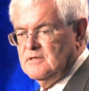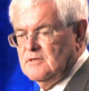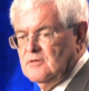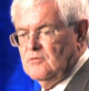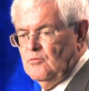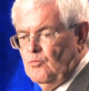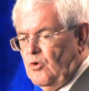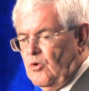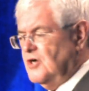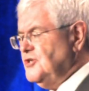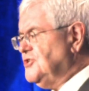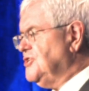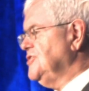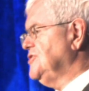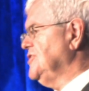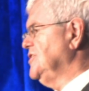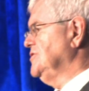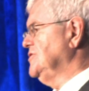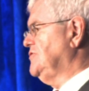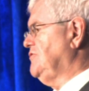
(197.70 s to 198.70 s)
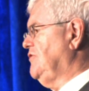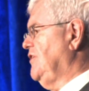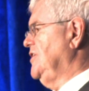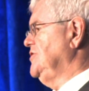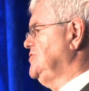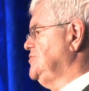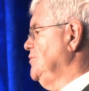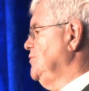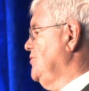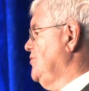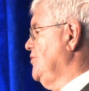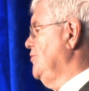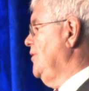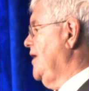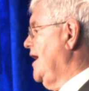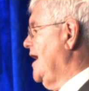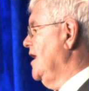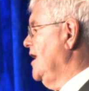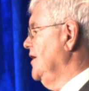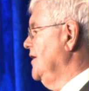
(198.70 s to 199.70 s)
Washington is faced with the
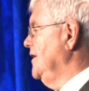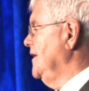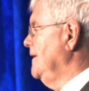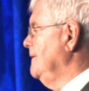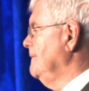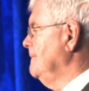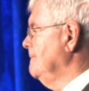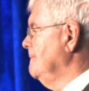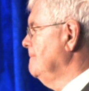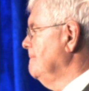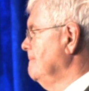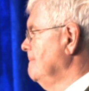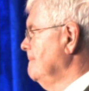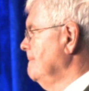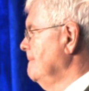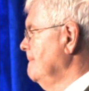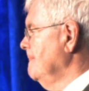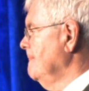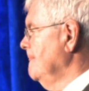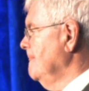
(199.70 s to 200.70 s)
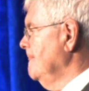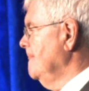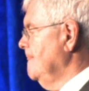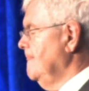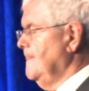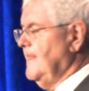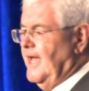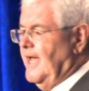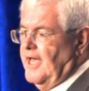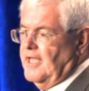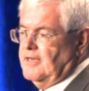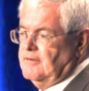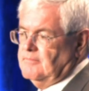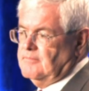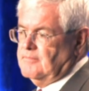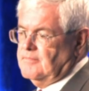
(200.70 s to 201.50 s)
reality that